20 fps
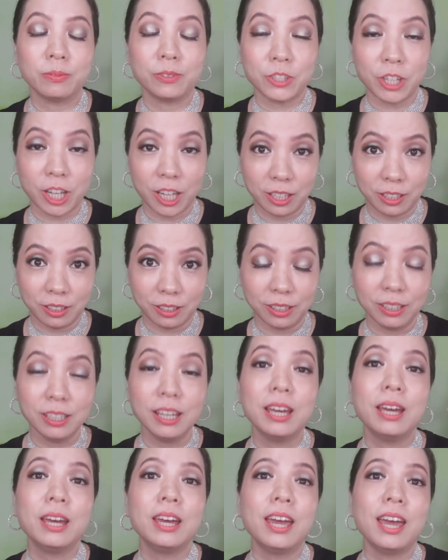channel,
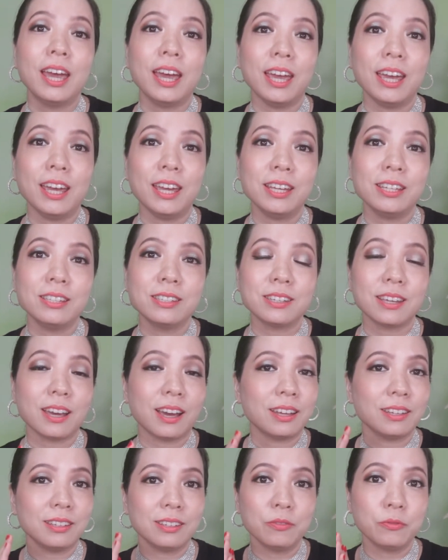and I
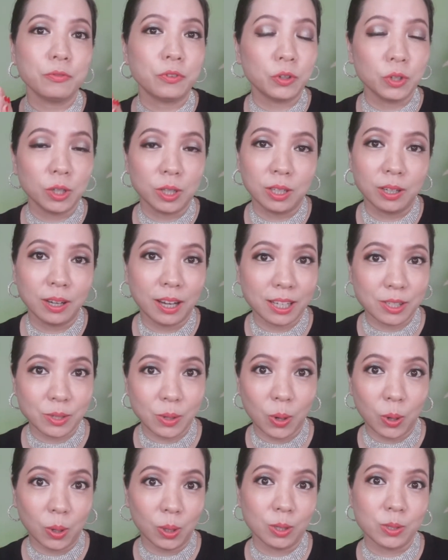didn't follow her at
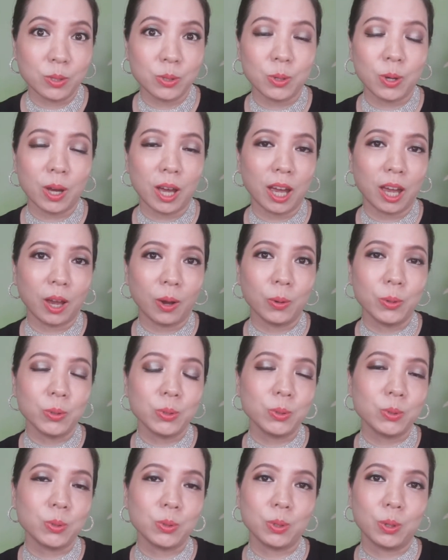all, so I also
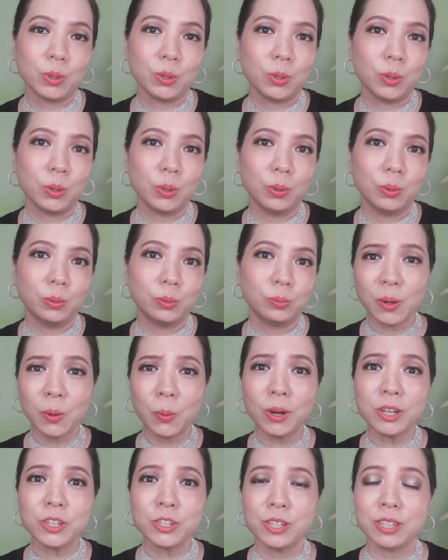do not know
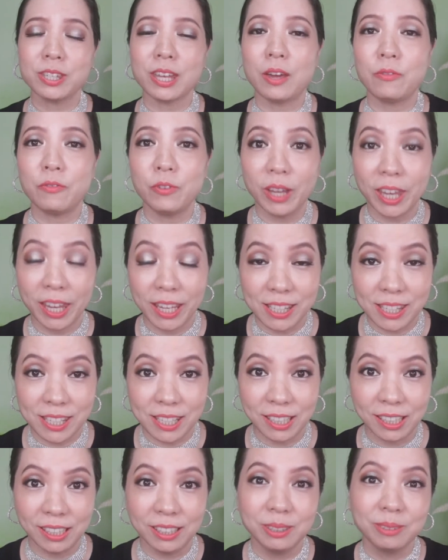what she's
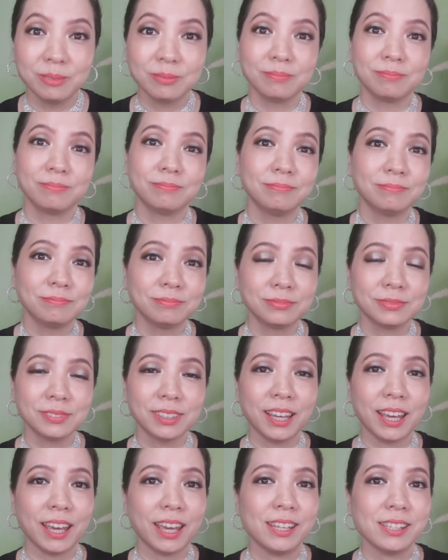advocating
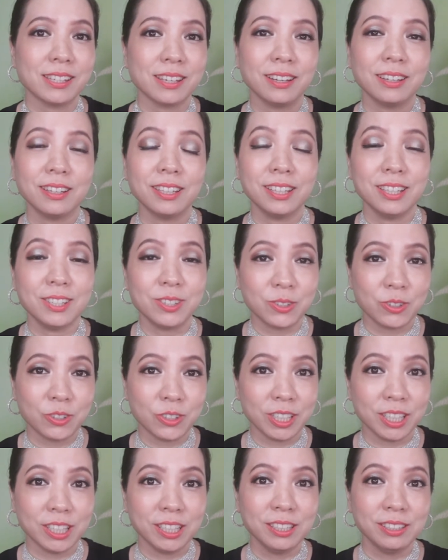and her
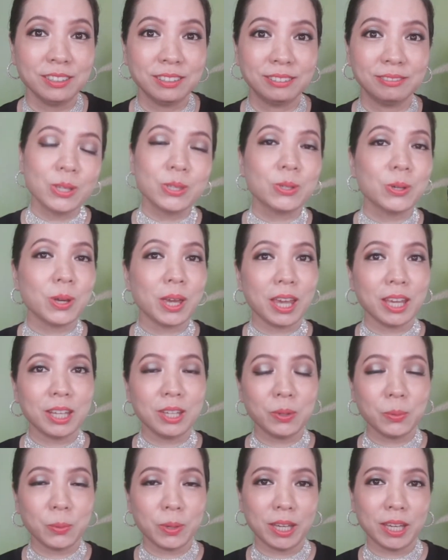history. So
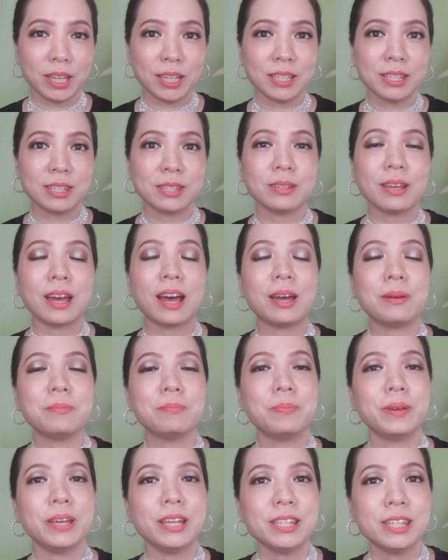anyways, I'm
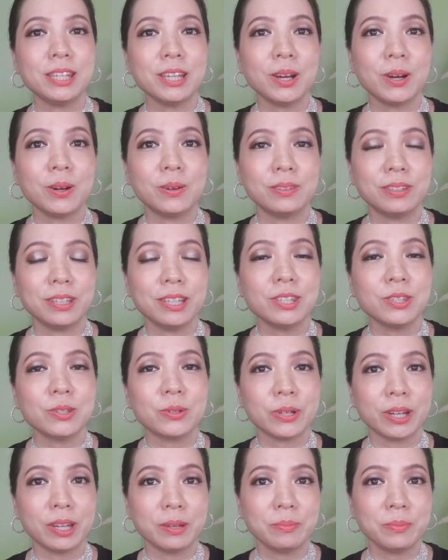basing on this
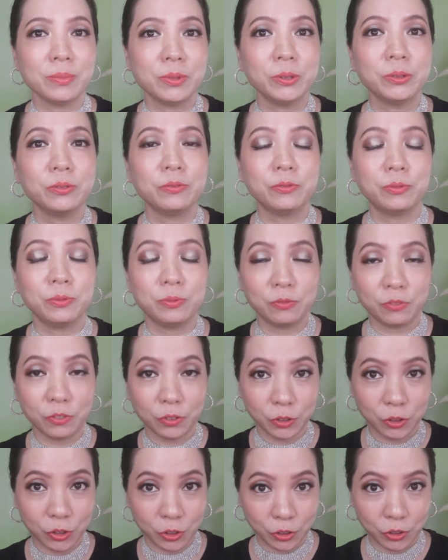trend mood
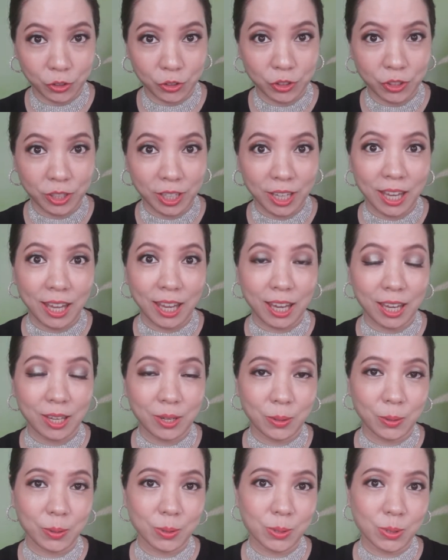photo and
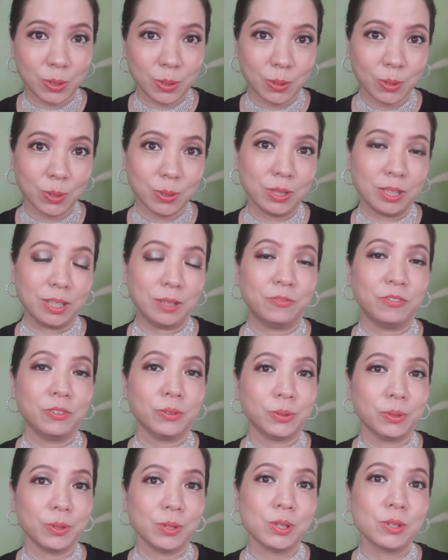also the
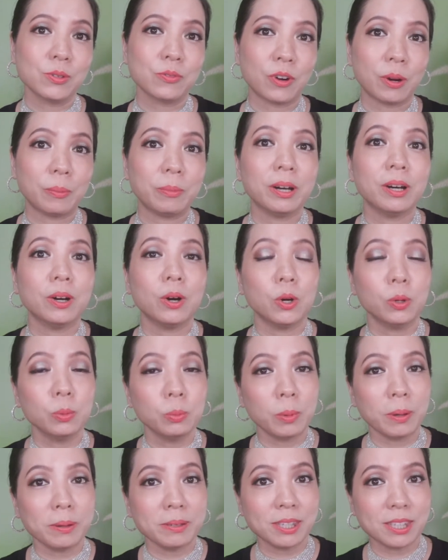photos from her own
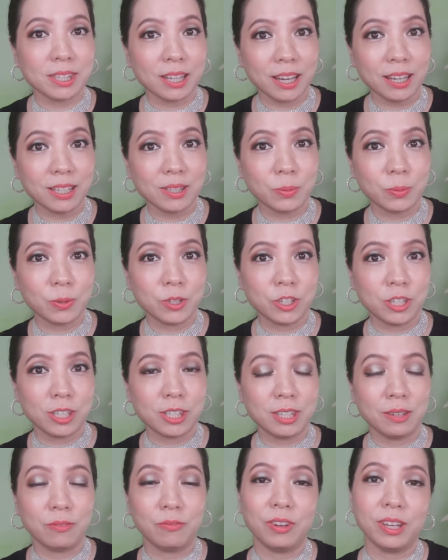website, which is
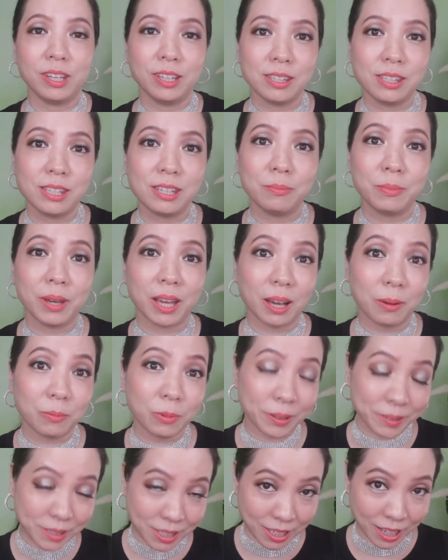the Vanity Makeup
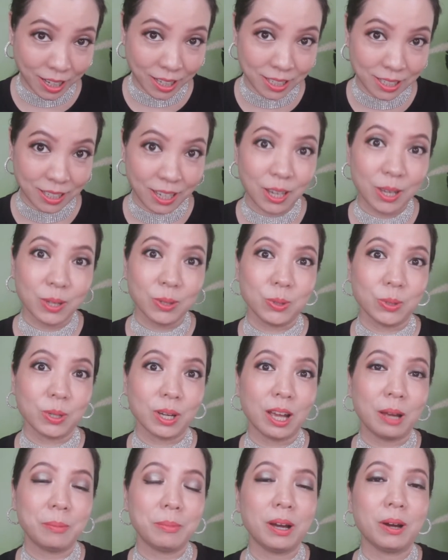website, to
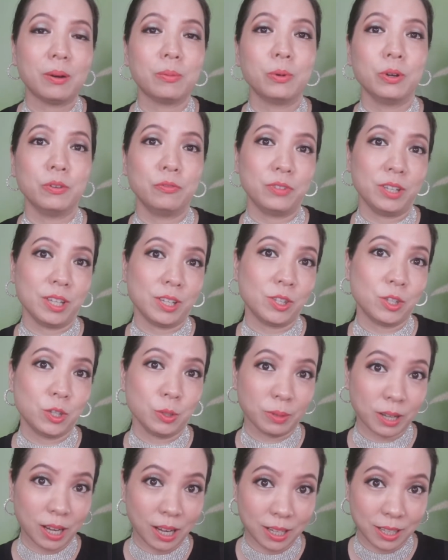come out with these dupe
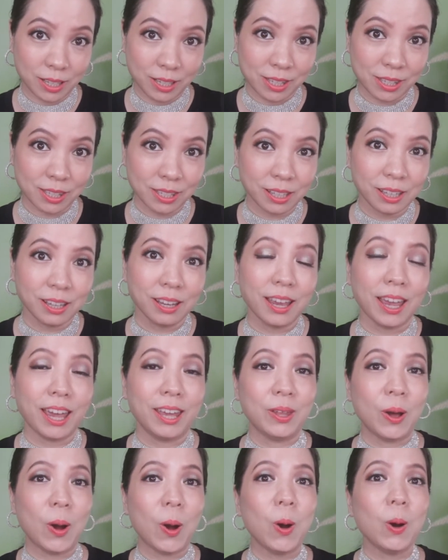colors. And
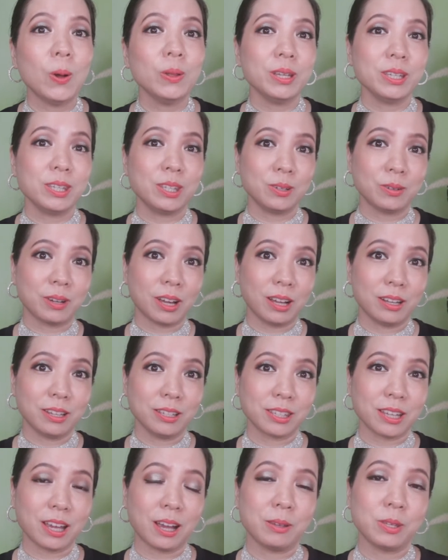all these dupe colors
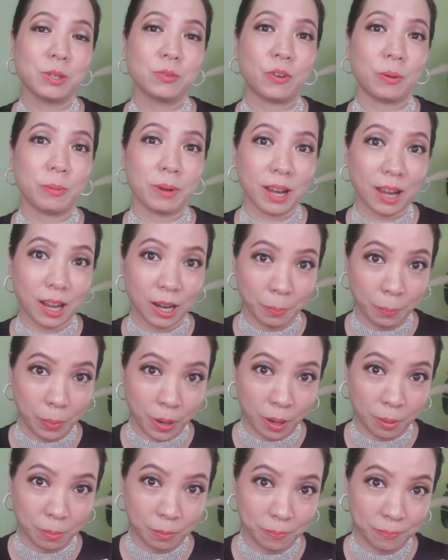comes from Colourpop.